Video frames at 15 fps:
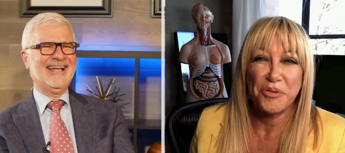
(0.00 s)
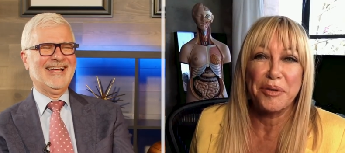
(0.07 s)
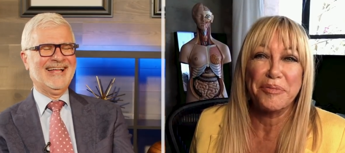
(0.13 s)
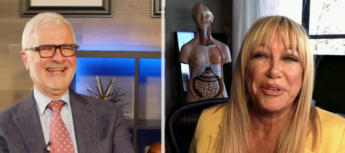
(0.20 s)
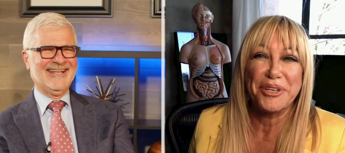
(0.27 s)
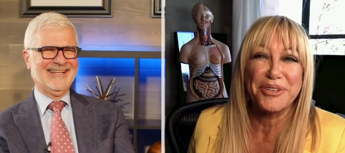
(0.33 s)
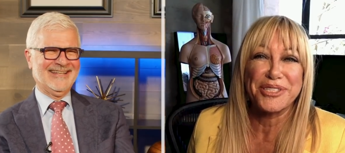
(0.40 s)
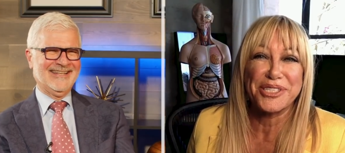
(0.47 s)

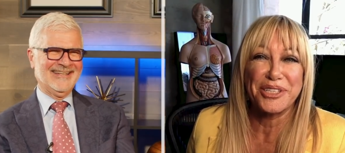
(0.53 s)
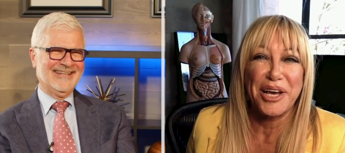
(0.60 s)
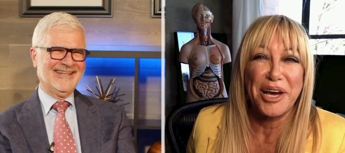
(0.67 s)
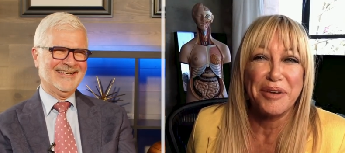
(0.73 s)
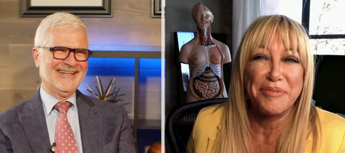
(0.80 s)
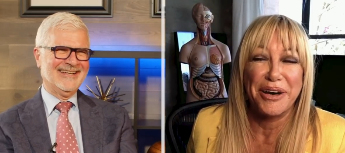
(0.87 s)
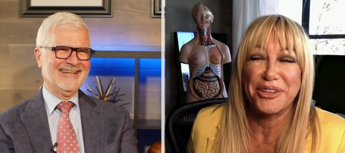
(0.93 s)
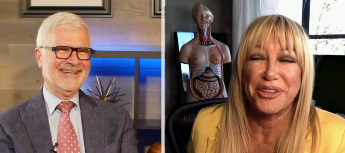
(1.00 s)
Speaker 1: Women used to lie
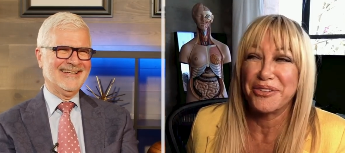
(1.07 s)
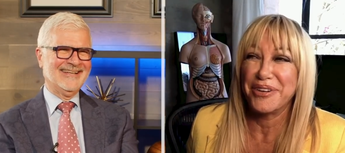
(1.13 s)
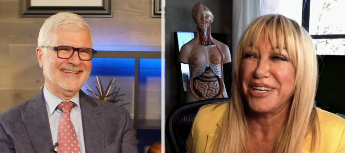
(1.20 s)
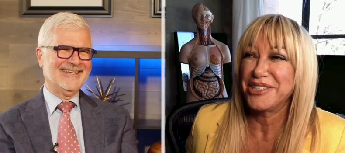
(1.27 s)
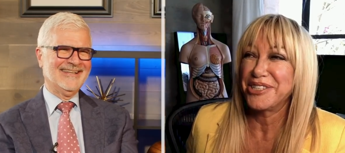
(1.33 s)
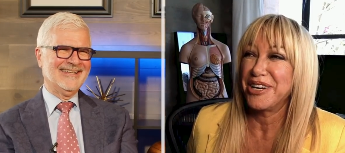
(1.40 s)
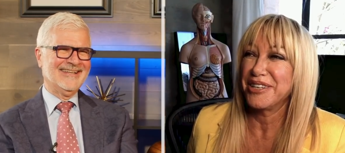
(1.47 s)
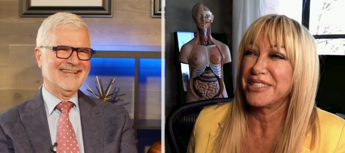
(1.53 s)
about their age
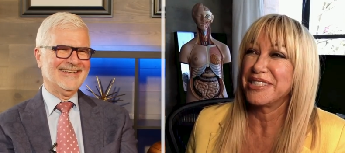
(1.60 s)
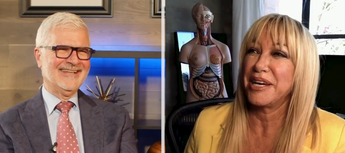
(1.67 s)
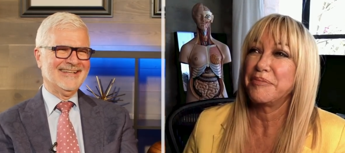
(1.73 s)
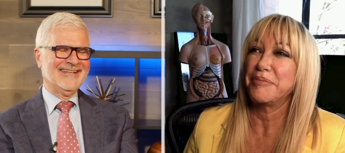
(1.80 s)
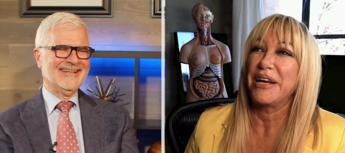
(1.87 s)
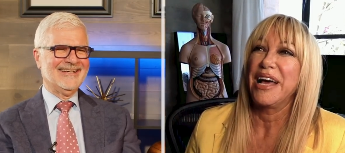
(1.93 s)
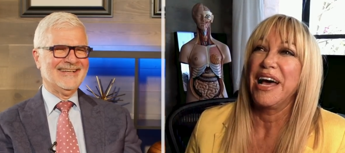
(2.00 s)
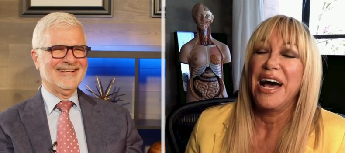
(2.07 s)
all the time,
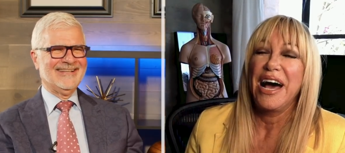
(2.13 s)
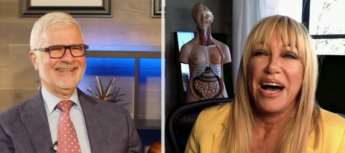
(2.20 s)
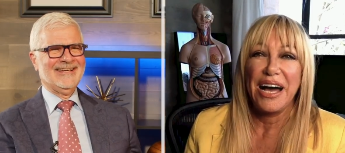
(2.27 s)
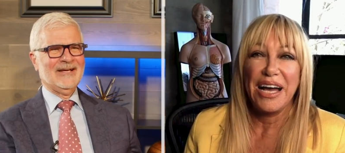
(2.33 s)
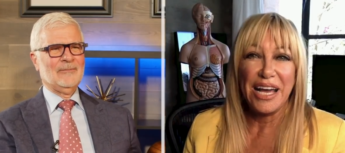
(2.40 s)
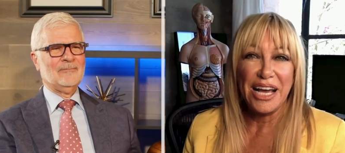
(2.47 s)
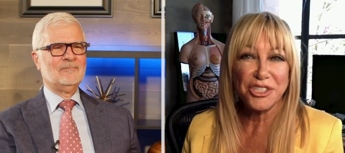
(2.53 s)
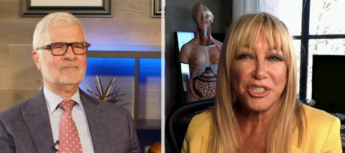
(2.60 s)
but
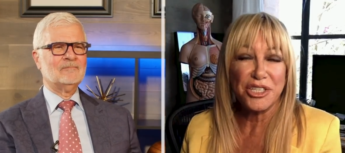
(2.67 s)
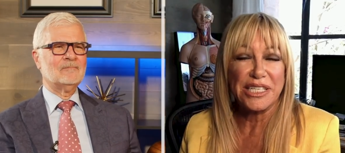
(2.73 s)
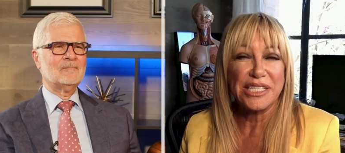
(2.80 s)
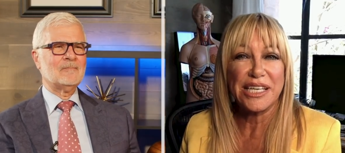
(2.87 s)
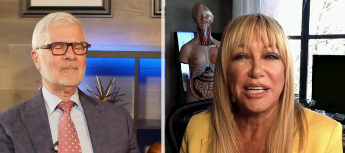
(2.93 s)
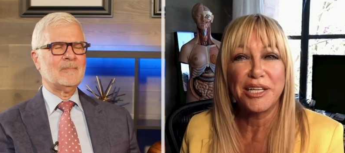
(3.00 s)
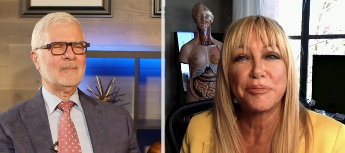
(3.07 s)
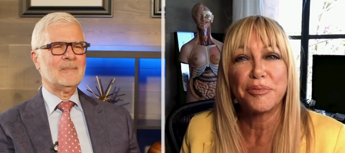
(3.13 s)
I actually
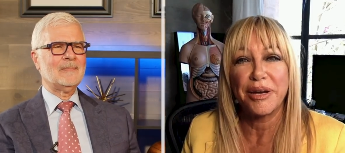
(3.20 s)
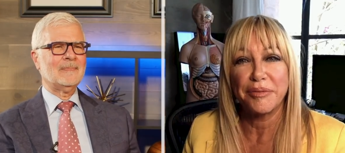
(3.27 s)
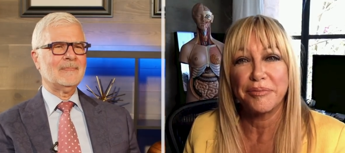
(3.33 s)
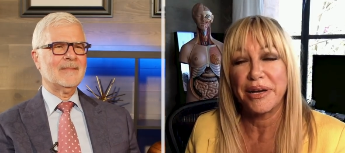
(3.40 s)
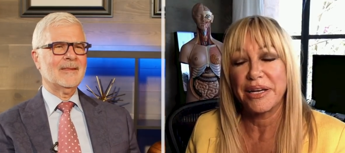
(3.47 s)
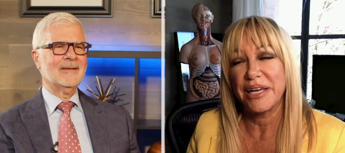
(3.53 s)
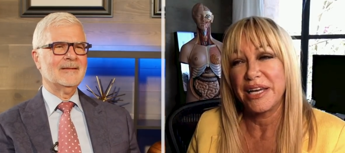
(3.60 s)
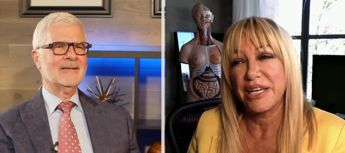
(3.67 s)
celebrate
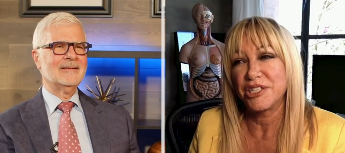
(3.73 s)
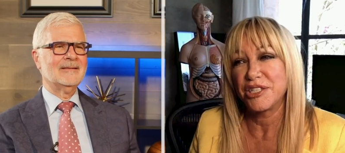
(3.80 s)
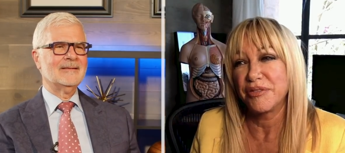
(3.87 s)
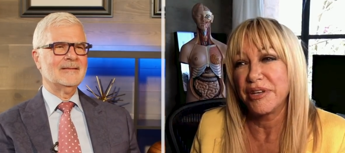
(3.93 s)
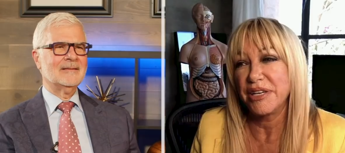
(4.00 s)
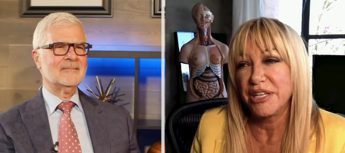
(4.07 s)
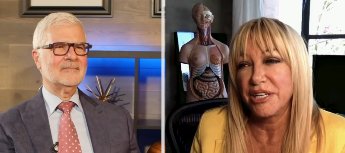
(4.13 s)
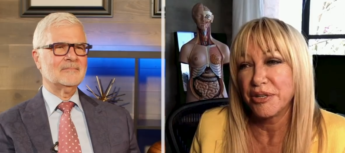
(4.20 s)
my age
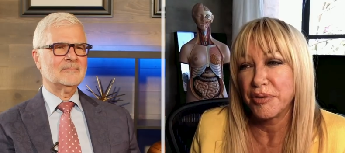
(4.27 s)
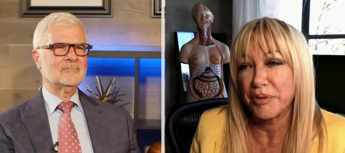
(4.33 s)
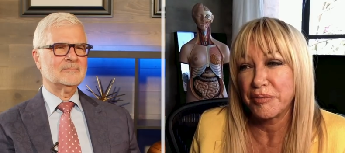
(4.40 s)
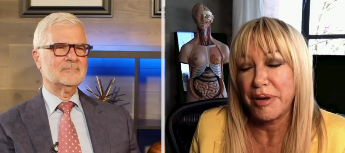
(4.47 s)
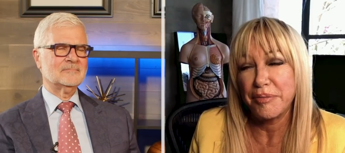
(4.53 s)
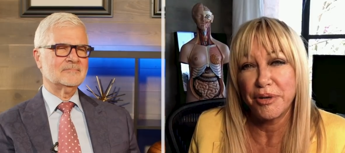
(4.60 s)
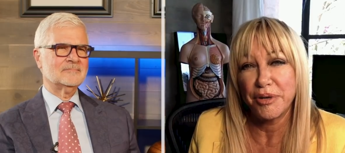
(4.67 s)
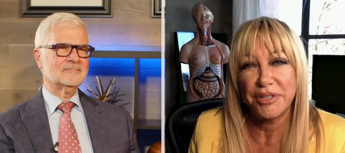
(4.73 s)
every year when
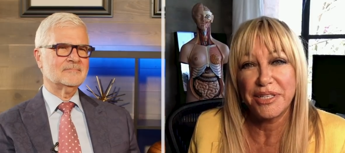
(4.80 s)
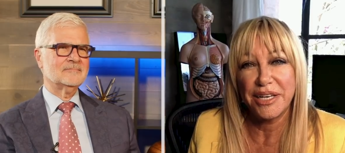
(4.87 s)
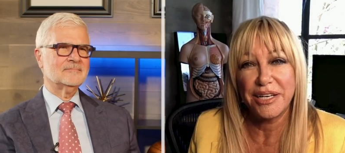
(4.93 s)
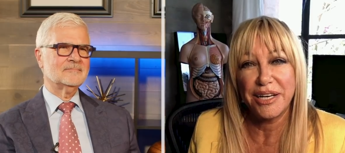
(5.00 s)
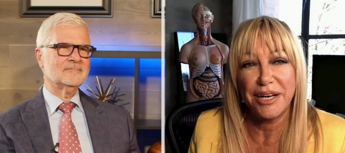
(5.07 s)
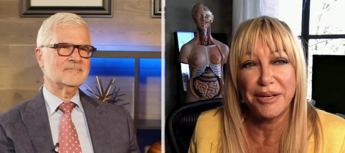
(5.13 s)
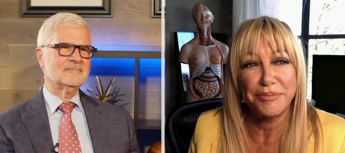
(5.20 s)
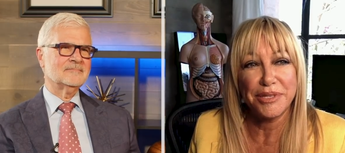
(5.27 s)
my birthday
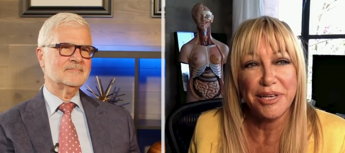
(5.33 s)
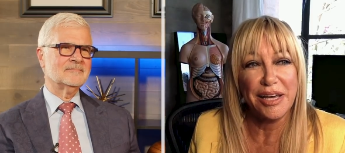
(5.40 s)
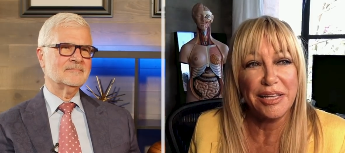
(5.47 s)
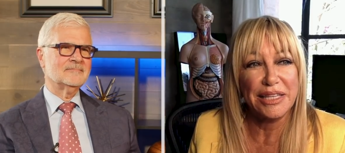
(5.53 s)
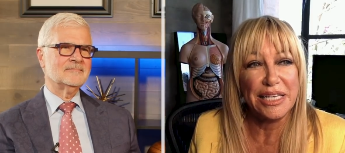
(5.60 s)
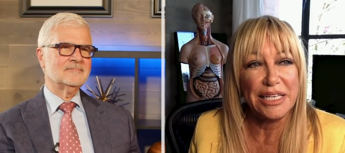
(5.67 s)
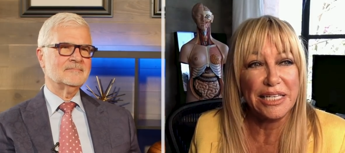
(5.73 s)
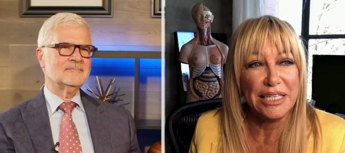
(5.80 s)
comes. I
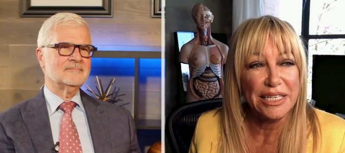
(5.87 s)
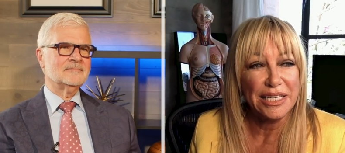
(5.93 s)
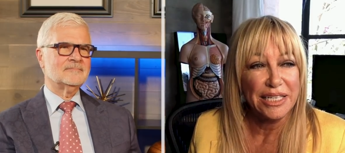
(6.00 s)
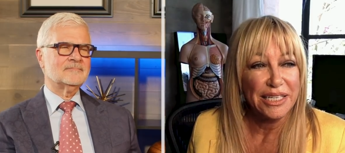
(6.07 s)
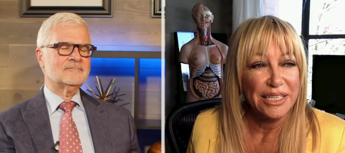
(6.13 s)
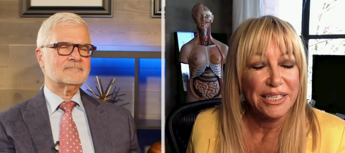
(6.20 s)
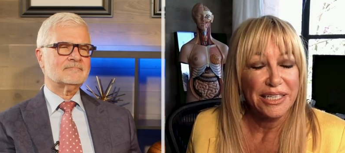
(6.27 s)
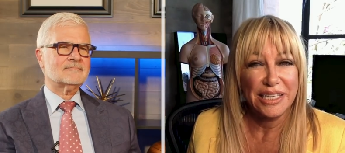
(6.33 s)
think
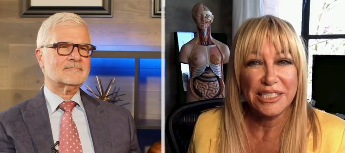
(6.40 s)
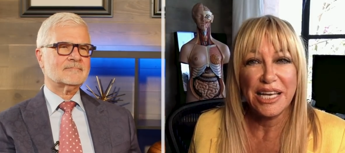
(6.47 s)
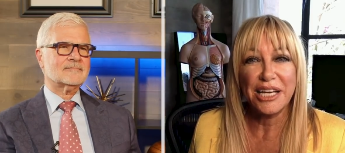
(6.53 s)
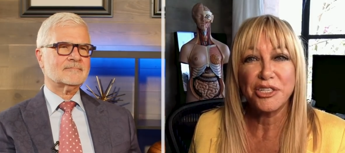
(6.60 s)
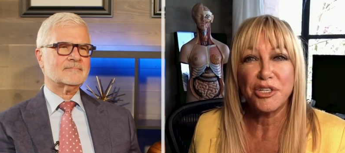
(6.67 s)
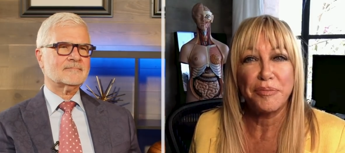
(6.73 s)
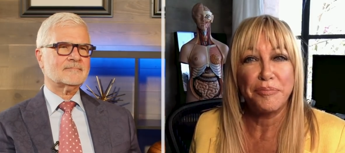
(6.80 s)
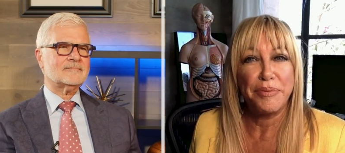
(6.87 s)
it's
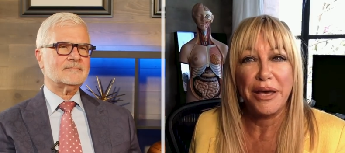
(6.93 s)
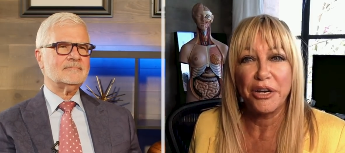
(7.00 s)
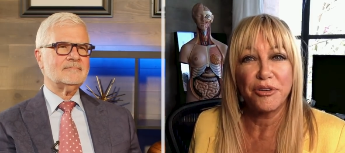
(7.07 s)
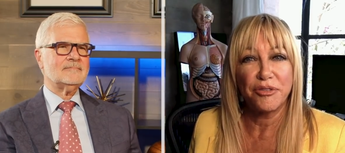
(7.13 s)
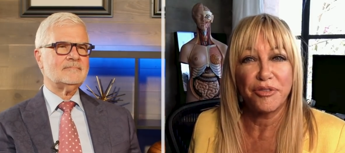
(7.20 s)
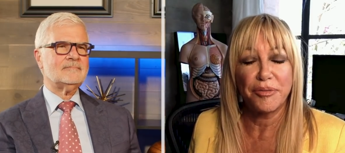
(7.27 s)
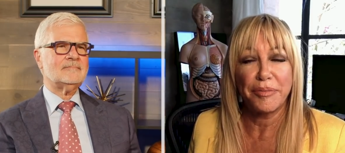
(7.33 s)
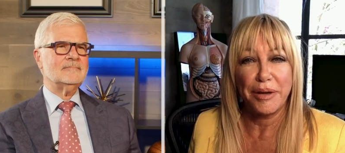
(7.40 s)
actually better
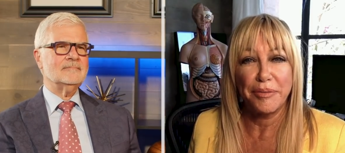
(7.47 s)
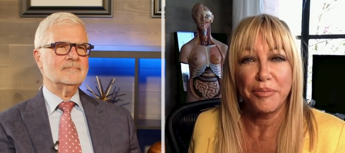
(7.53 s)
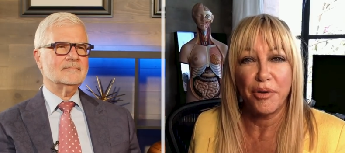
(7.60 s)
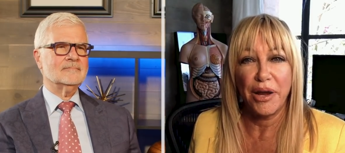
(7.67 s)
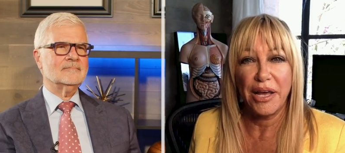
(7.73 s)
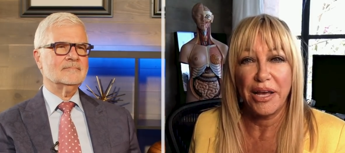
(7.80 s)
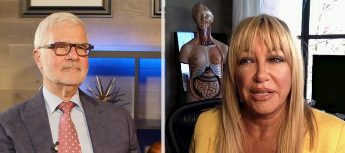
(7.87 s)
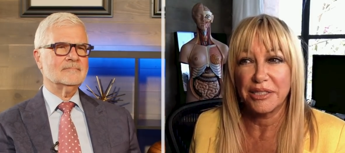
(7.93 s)
for my
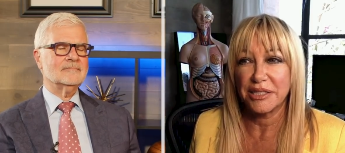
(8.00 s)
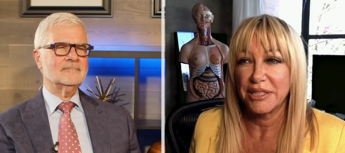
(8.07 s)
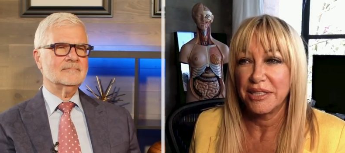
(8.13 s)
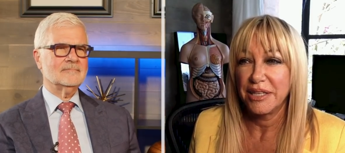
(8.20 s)
brand.